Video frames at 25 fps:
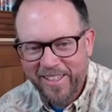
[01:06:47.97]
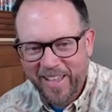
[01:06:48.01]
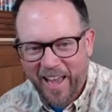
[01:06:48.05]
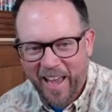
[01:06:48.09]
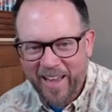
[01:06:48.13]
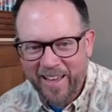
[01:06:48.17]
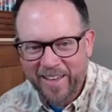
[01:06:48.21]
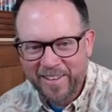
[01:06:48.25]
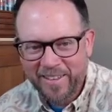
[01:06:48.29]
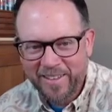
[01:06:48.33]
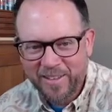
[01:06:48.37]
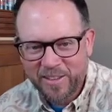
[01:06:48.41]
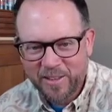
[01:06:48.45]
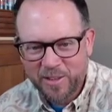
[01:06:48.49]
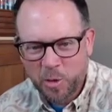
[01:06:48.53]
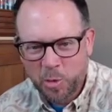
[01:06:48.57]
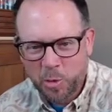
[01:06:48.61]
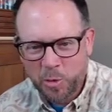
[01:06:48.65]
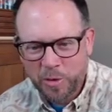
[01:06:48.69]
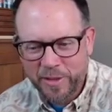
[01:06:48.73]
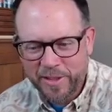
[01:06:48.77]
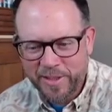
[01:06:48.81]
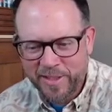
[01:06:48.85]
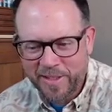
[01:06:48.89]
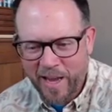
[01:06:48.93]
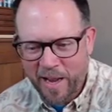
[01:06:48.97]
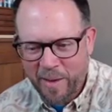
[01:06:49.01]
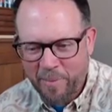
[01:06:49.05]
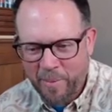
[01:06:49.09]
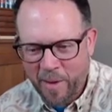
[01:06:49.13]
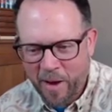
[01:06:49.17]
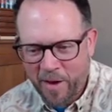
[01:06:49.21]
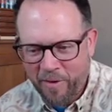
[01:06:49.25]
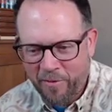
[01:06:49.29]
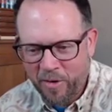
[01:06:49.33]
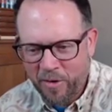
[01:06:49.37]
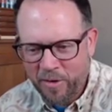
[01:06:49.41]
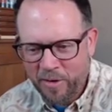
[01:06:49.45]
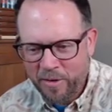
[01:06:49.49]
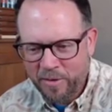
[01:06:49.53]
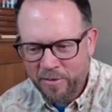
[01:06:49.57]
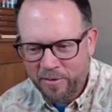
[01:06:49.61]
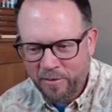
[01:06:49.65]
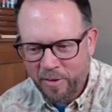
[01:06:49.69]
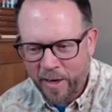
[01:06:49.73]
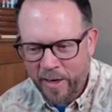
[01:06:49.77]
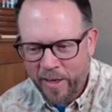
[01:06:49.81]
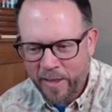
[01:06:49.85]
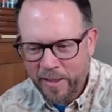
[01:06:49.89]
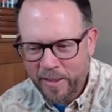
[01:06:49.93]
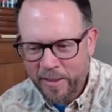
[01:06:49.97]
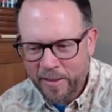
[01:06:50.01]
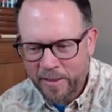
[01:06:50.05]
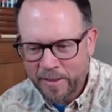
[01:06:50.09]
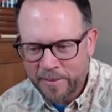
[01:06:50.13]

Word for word: and coolest name ever, right?